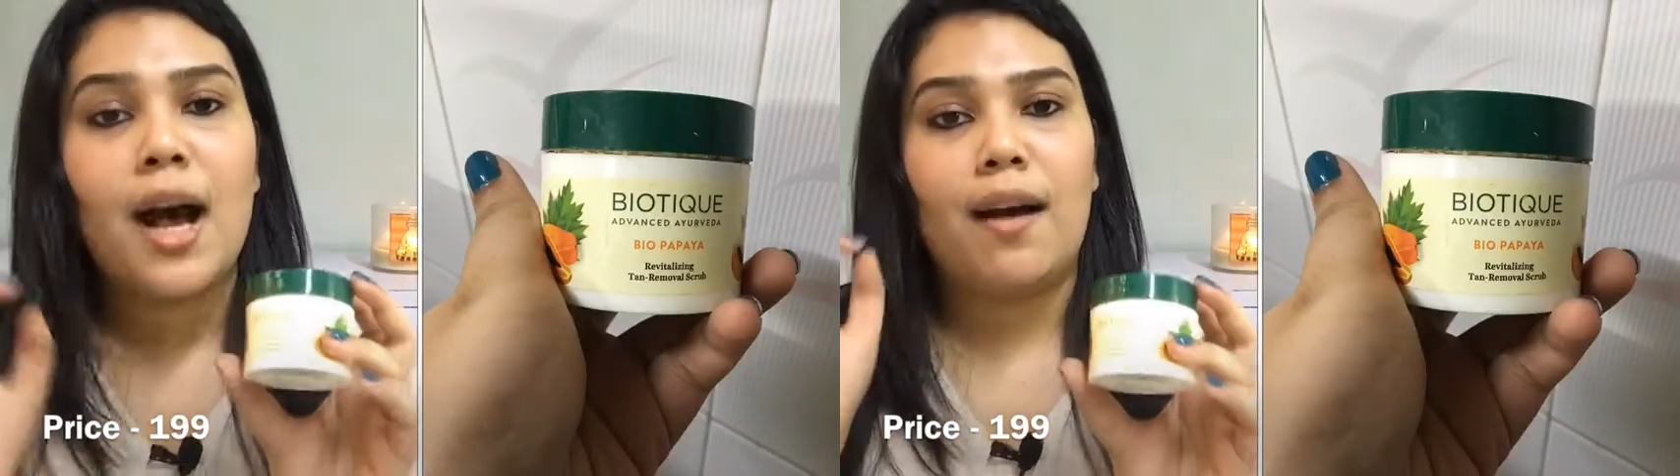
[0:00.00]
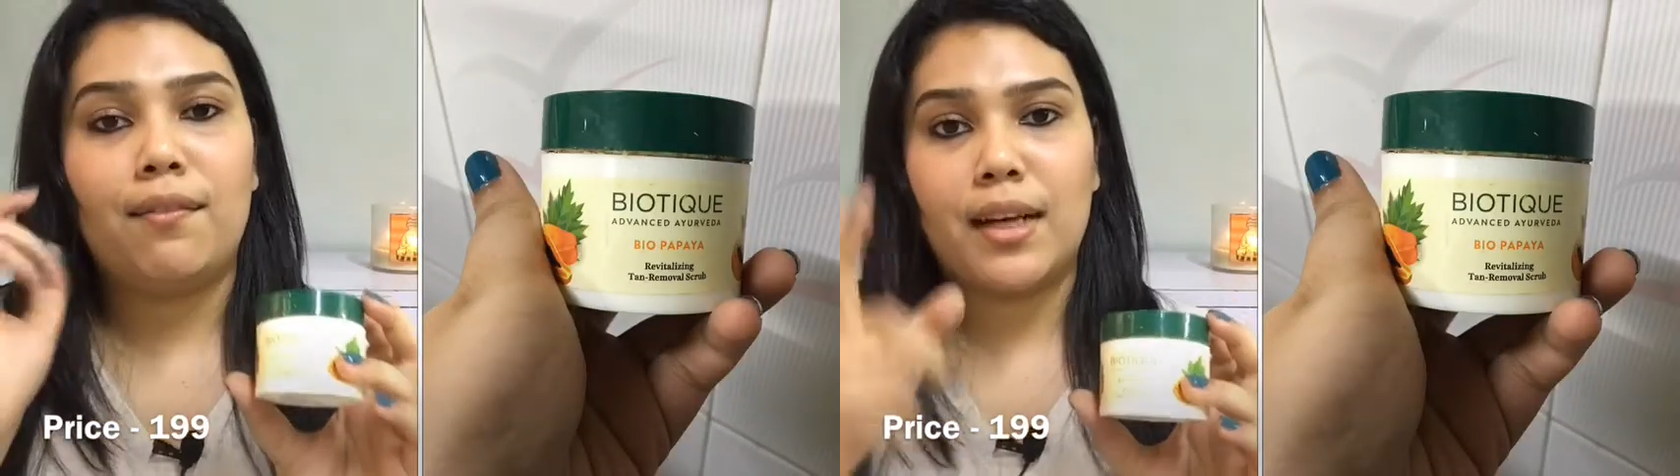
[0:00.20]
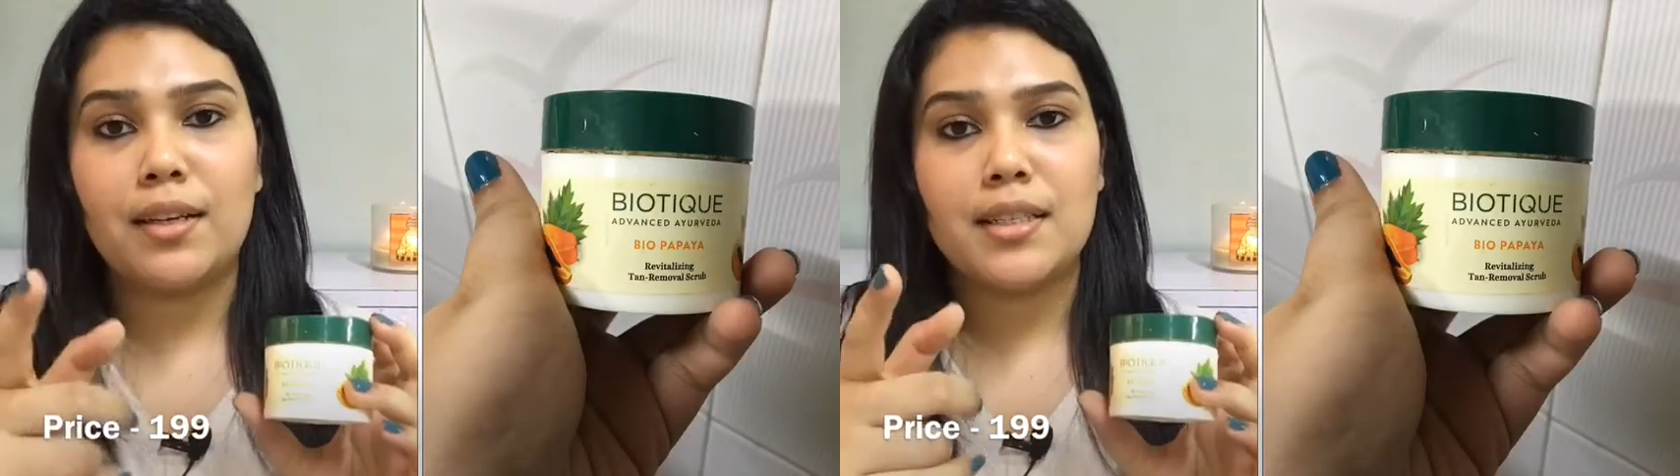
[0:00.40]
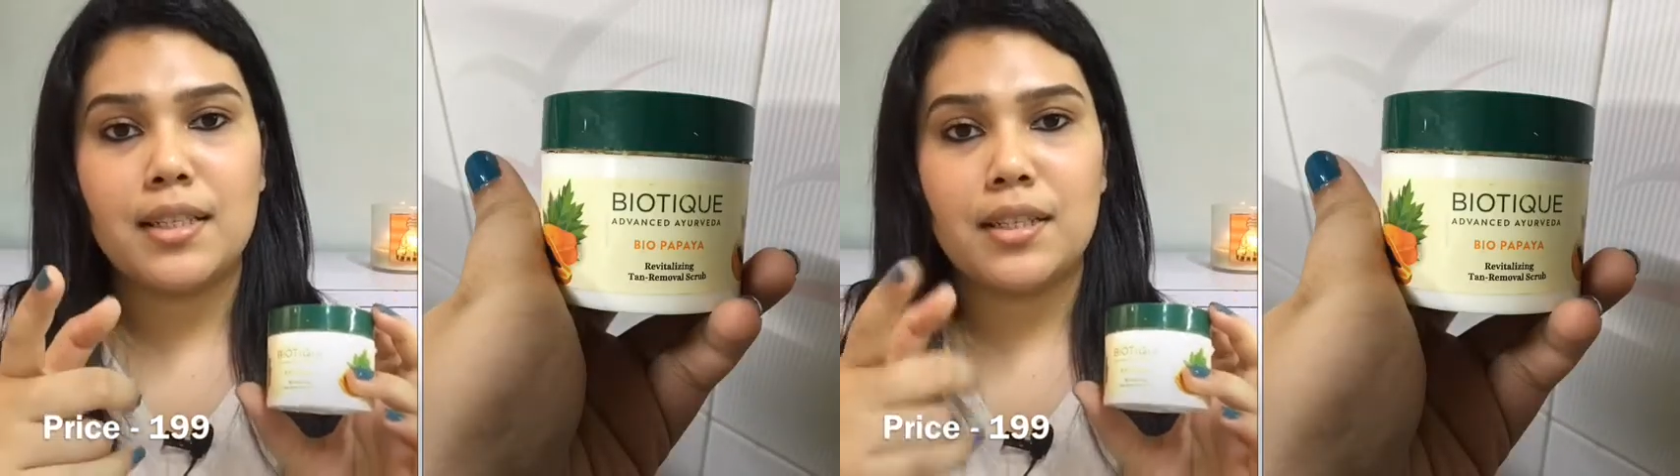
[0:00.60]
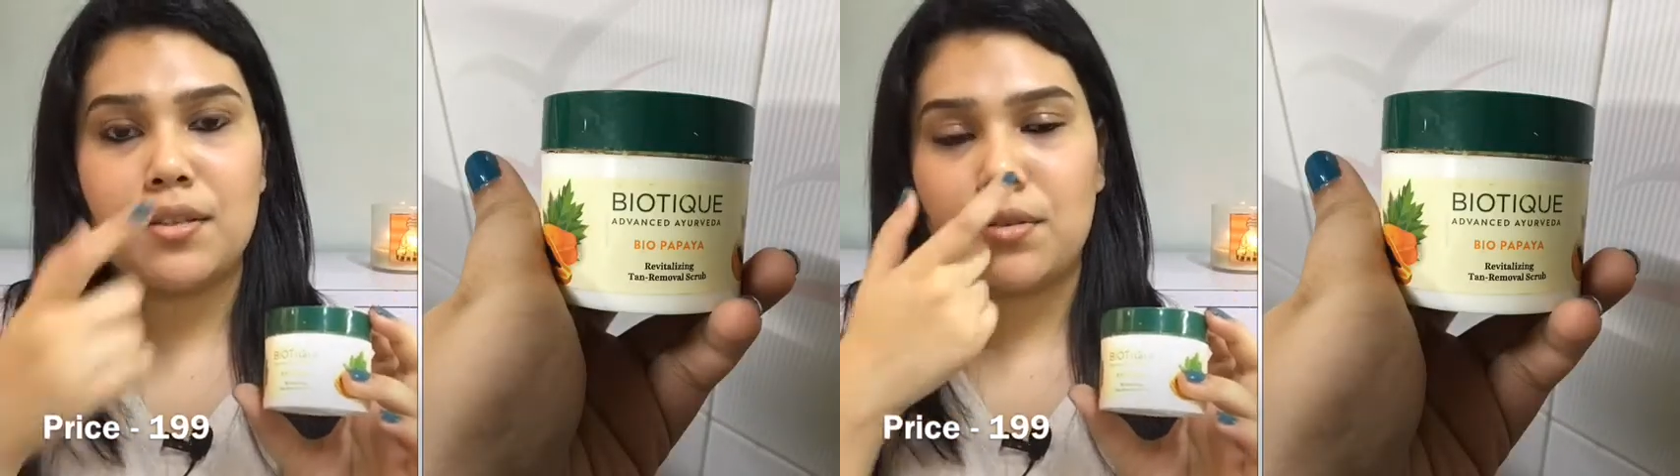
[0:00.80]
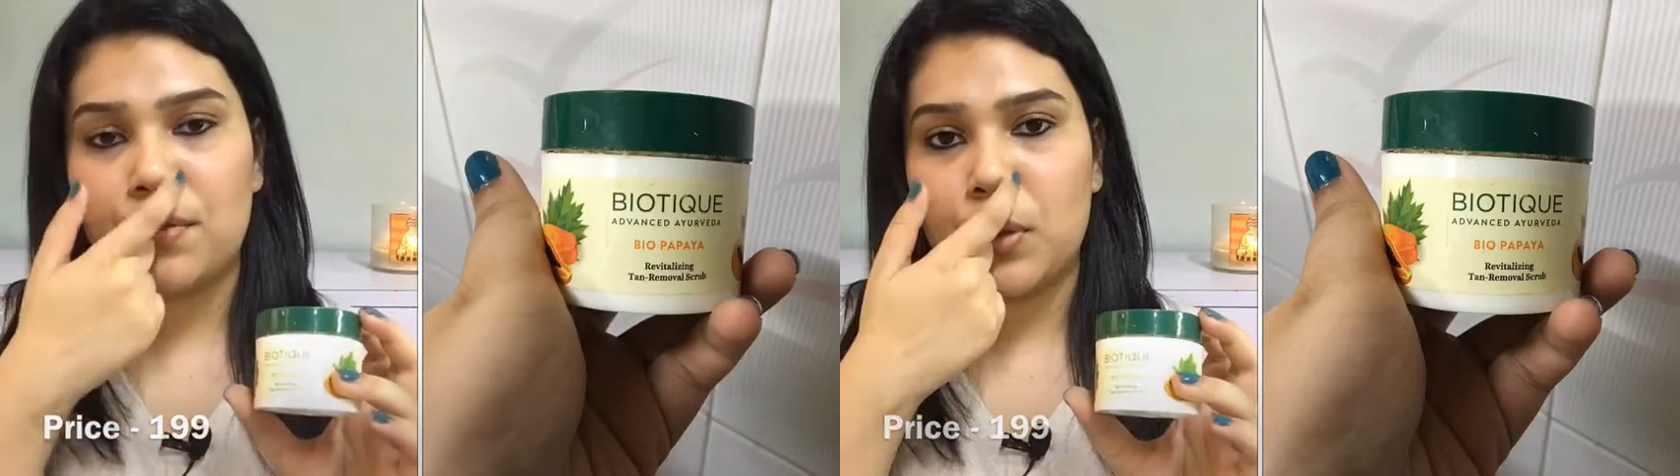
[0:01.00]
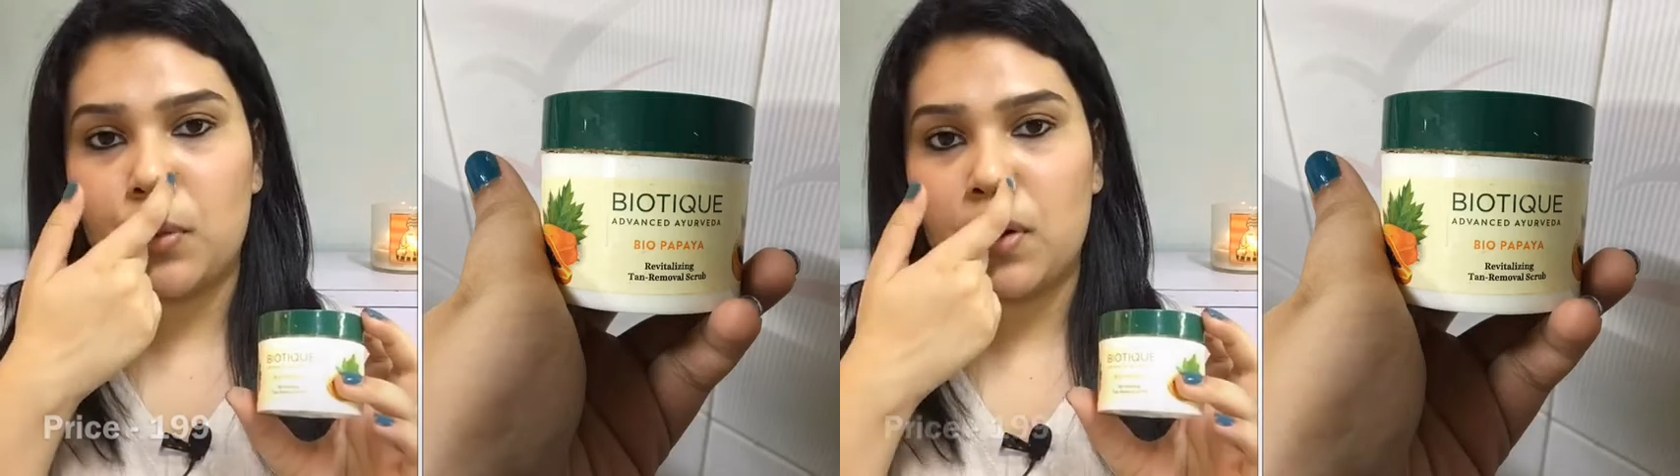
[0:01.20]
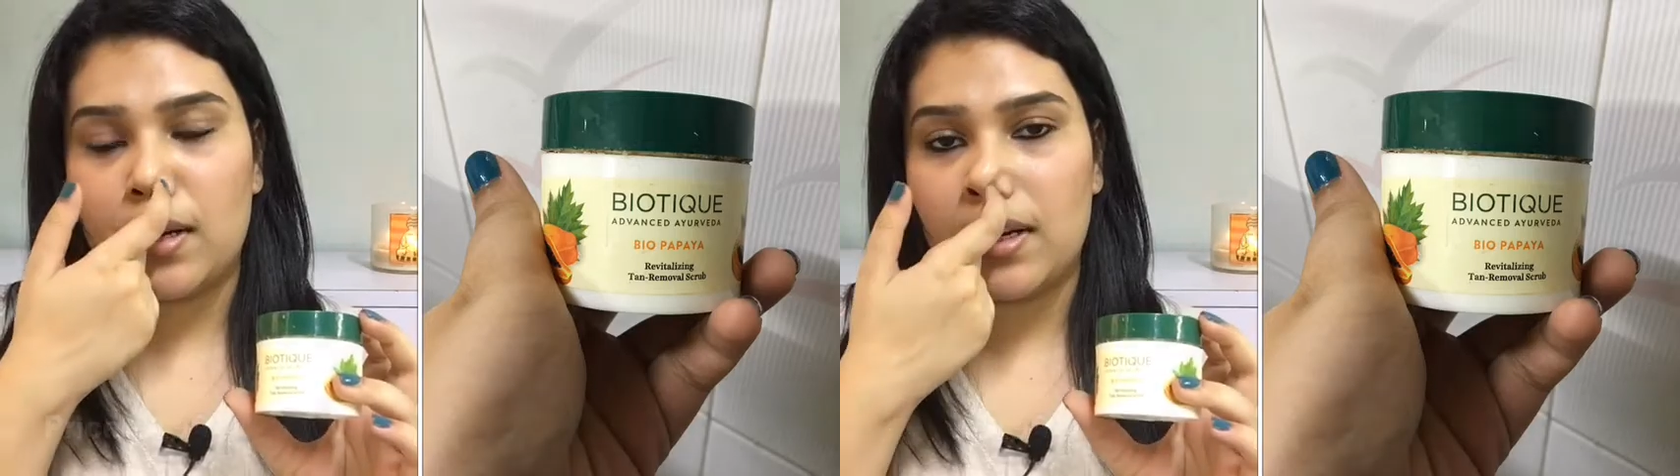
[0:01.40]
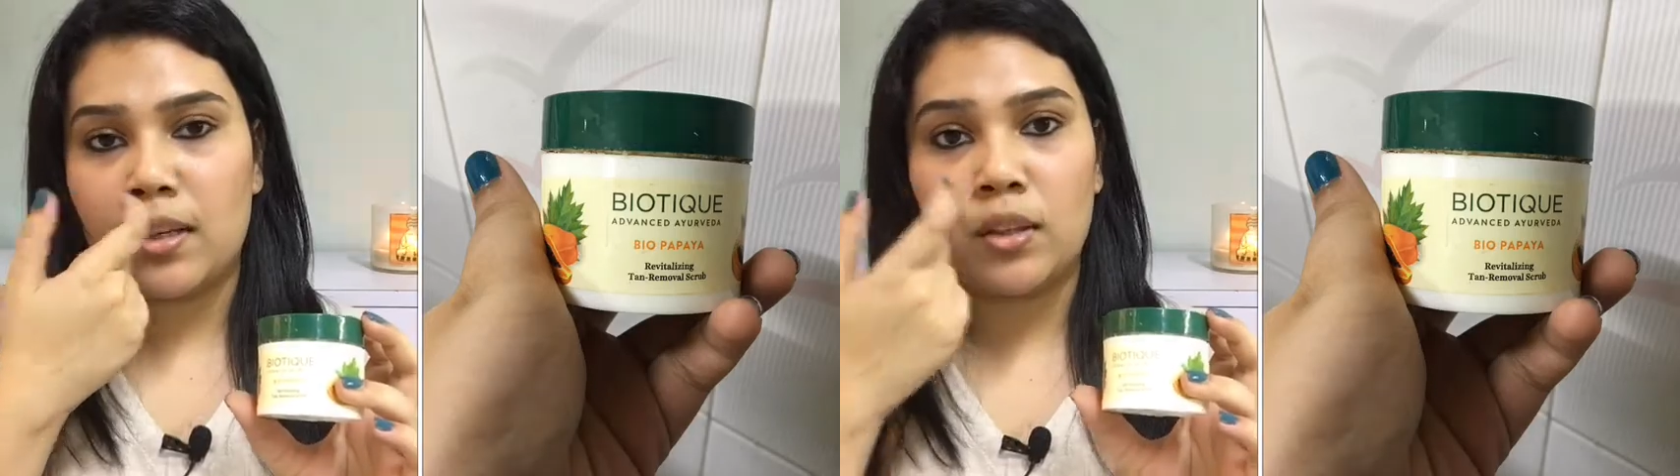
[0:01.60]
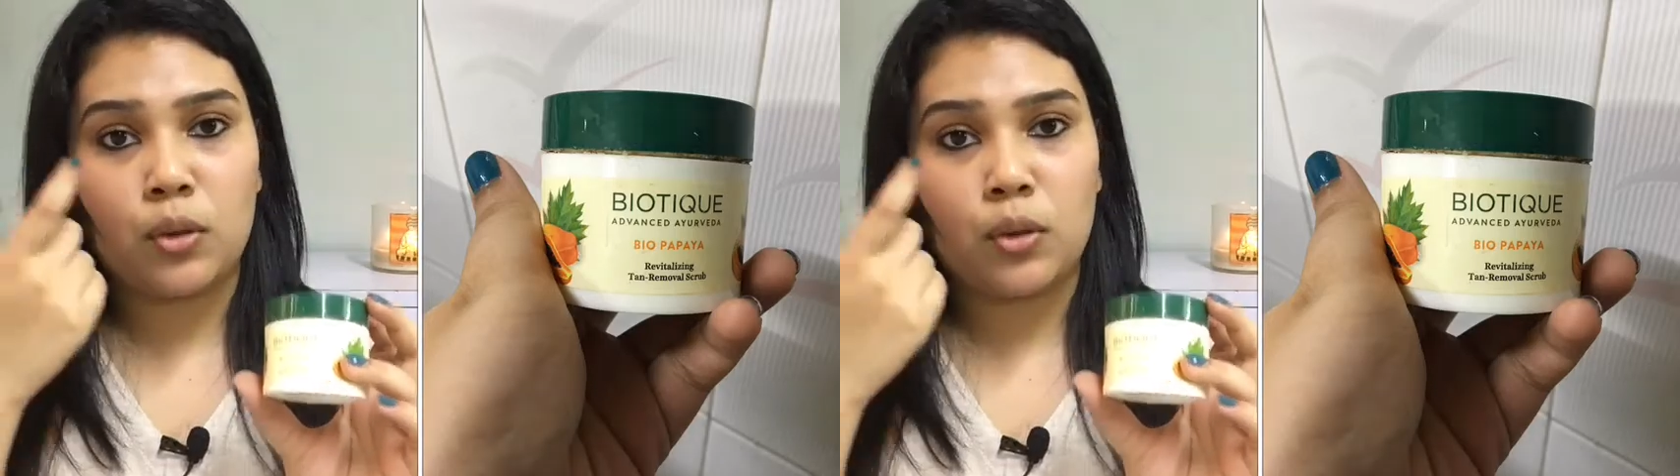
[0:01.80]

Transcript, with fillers: I've done a detailed review on it.